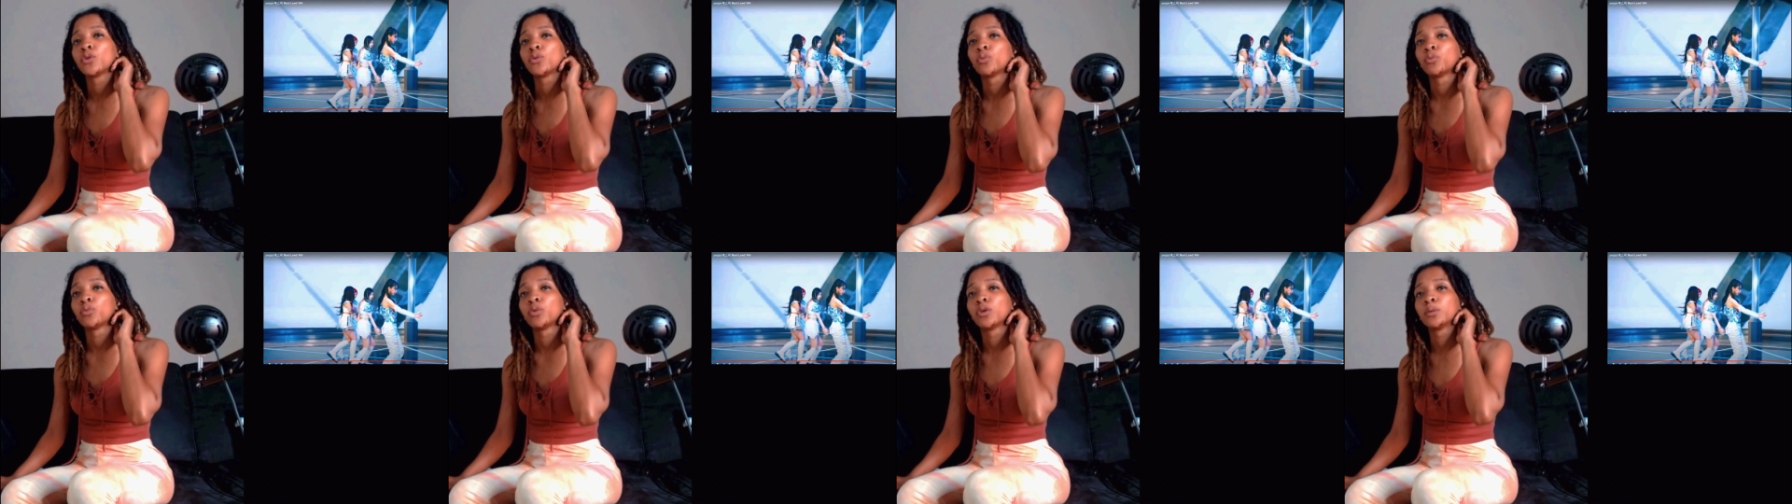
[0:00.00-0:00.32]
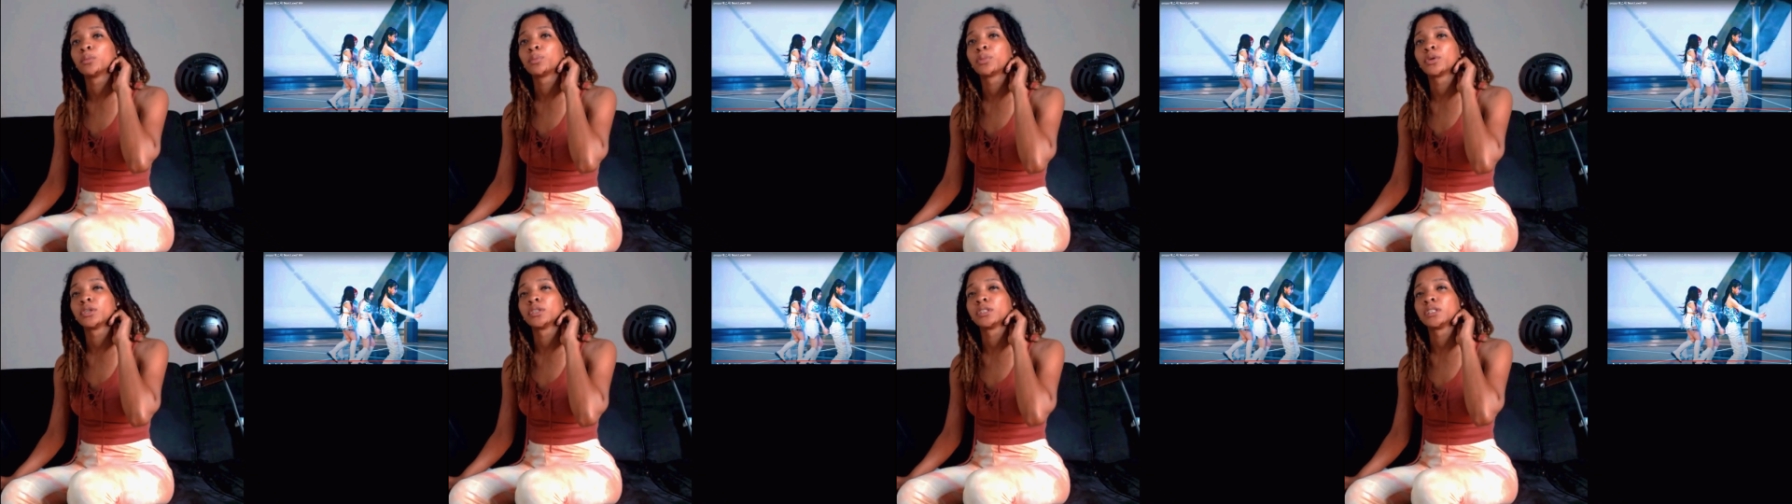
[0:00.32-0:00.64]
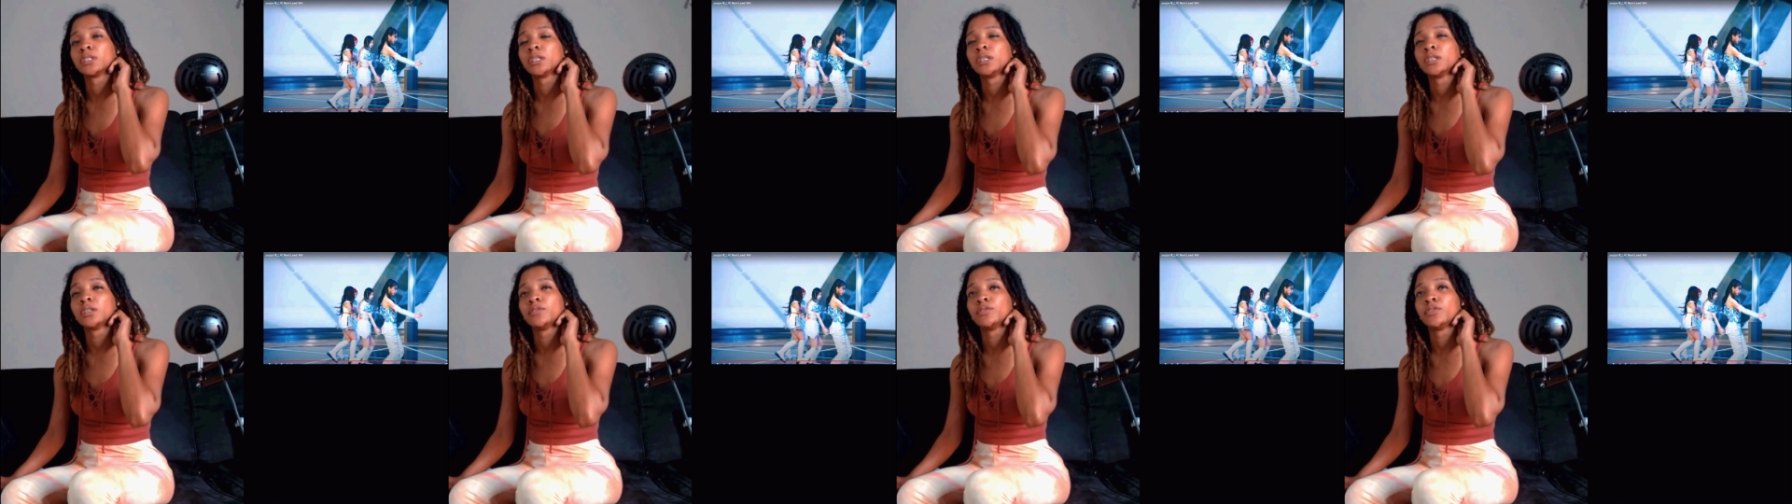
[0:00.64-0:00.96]
one
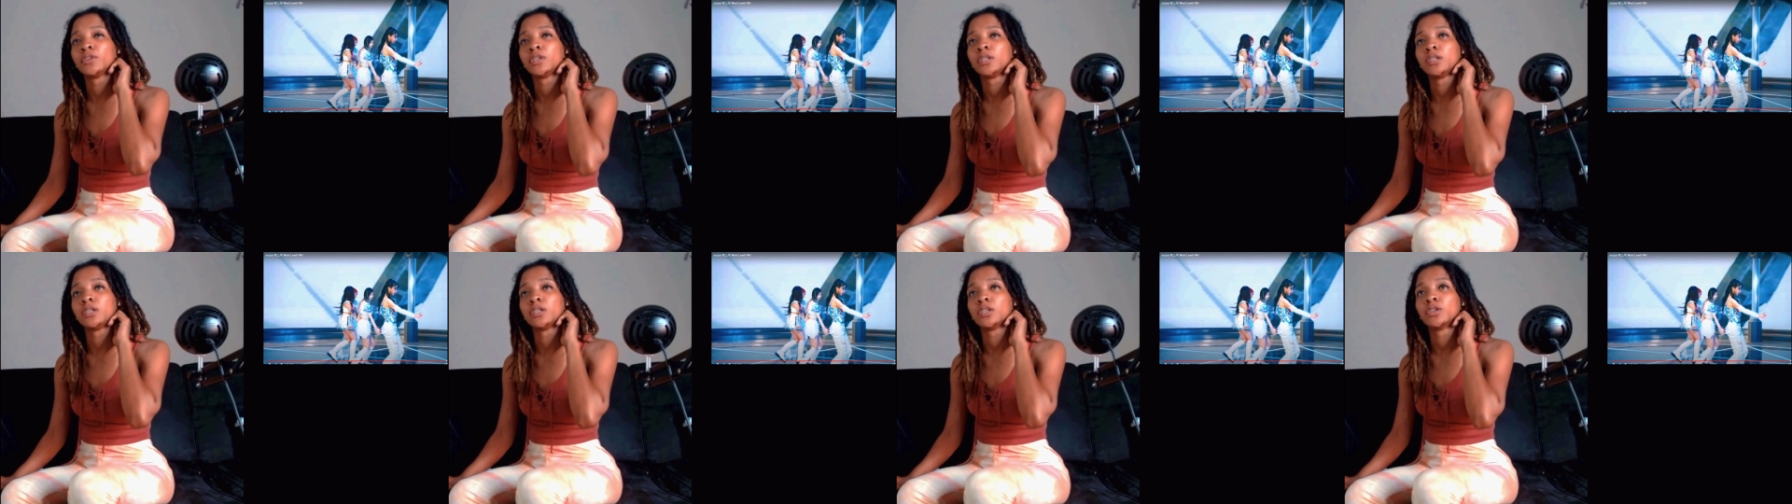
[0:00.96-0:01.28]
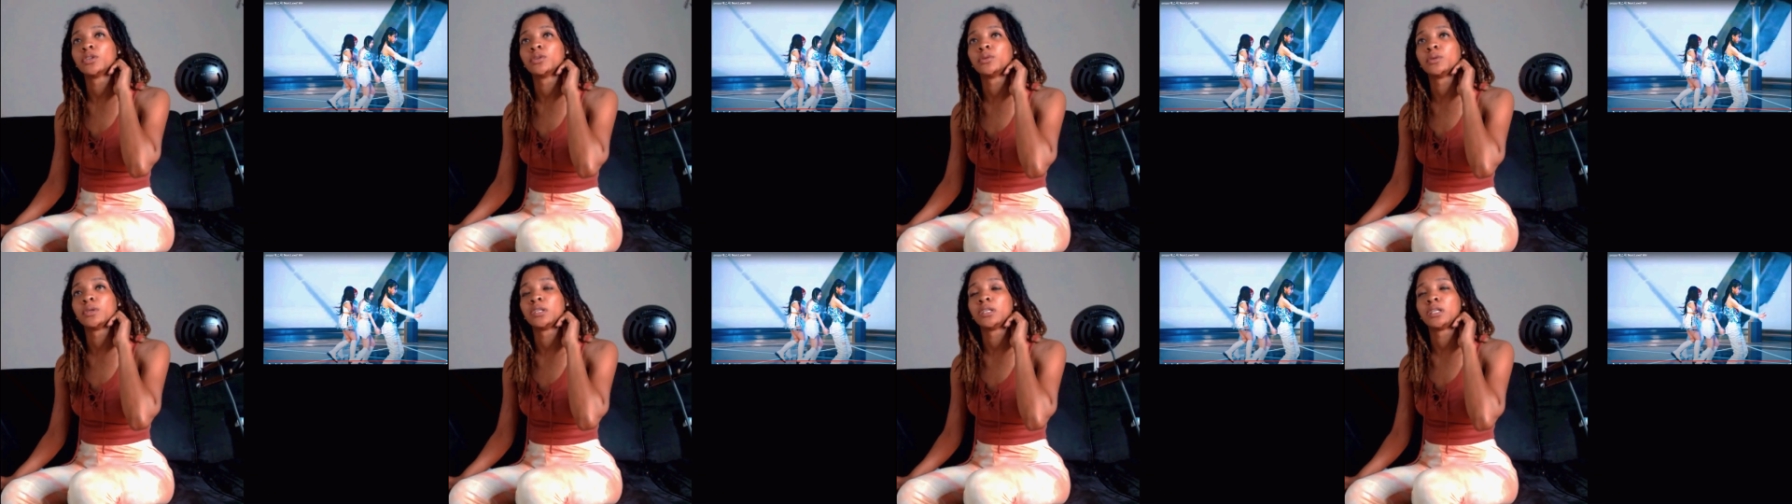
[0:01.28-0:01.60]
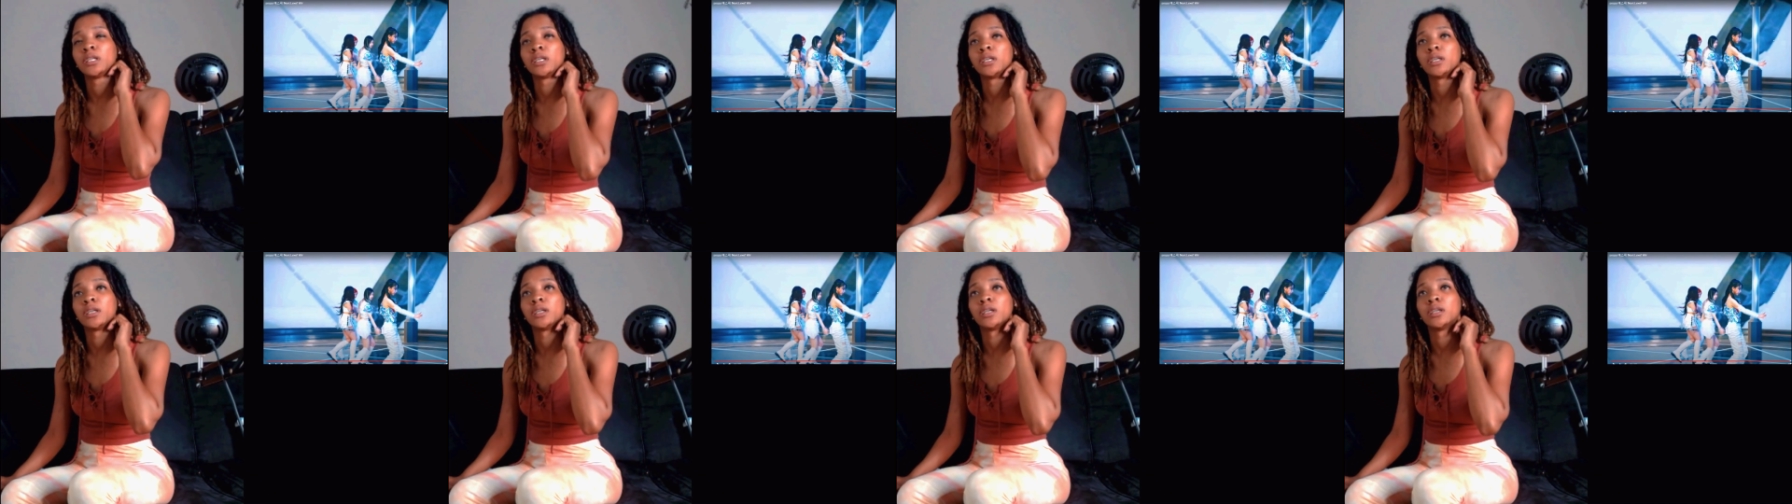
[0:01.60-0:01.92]
person in the video and
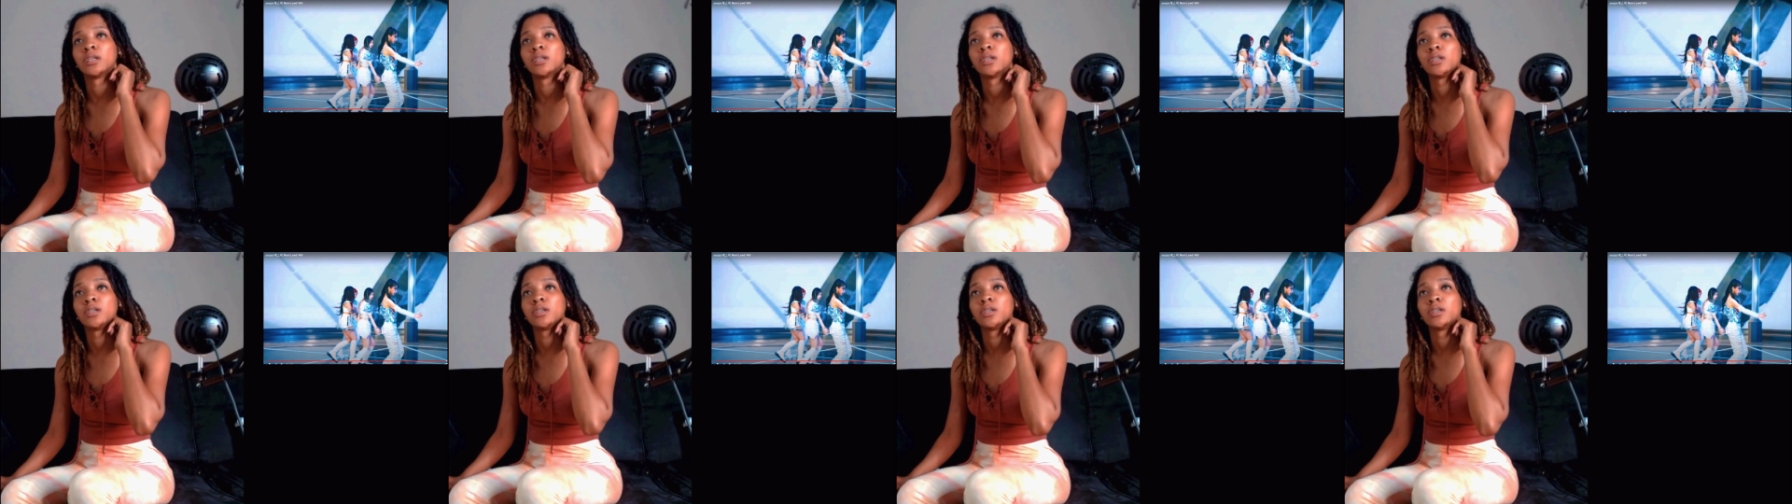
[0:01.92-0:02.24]
then,